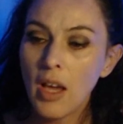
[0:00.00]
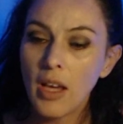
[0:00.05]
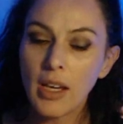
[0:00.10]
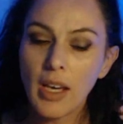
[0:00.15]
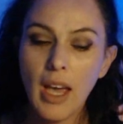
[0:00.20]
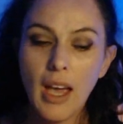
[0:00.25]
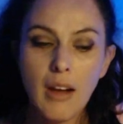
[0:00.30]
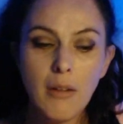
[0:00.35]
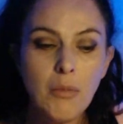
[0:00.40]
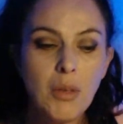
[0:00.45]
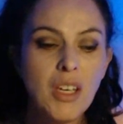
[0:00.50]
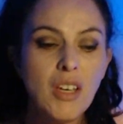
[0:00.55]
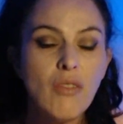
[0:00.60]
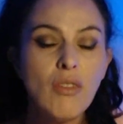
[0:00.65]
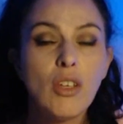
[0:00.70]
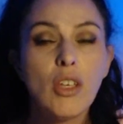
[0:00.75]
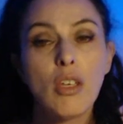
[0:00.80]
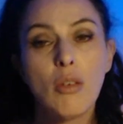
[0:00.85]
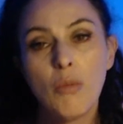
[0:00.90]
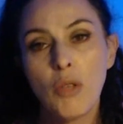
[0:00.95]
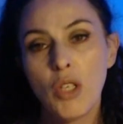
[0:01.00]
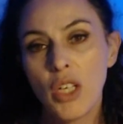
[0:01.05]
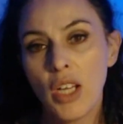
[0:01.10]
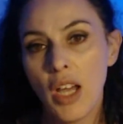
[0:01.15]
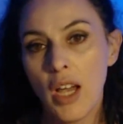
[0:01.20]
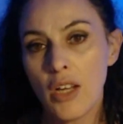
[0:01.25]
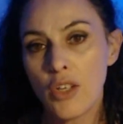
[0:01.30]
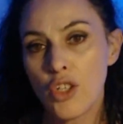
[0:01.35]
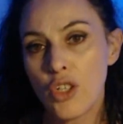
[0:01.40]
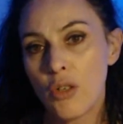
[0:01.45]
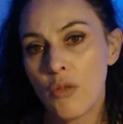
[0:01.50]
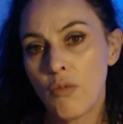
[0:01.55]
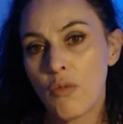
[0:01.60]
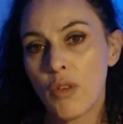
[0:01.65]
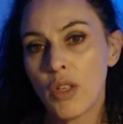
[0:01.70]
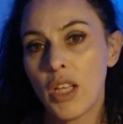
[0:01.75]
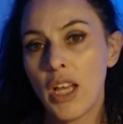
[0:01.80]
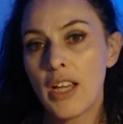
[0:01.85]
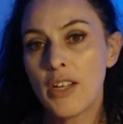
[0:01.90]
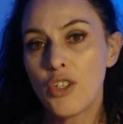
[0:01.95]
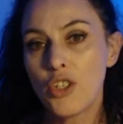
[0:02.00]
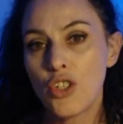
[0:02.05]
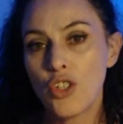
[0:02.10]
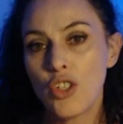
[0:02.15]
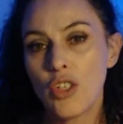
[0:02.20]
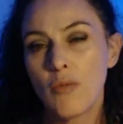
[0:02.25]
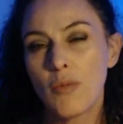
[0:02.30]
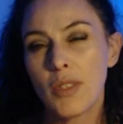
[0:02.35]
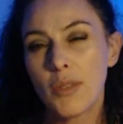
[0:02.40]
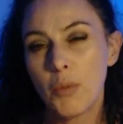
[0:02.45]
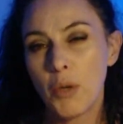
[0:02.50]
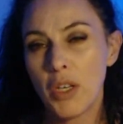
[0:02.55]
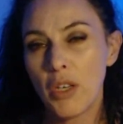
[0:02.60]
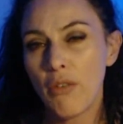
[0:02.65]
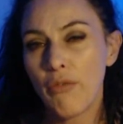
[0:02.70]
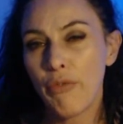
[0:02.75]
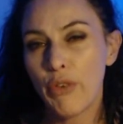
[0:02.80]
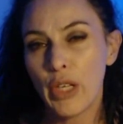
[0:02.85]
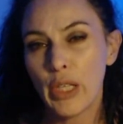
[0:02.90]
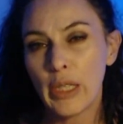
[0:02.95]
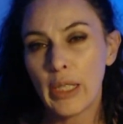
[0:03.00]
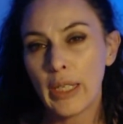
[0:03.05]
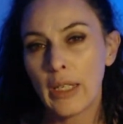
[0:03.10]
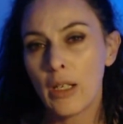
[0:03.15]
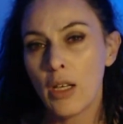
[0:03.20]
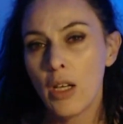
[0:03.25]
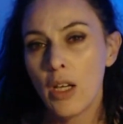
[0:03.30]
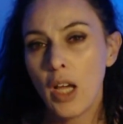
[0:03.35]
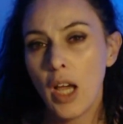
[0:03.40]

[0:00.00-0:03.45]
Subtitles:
can be even communication and relationships where you're feeling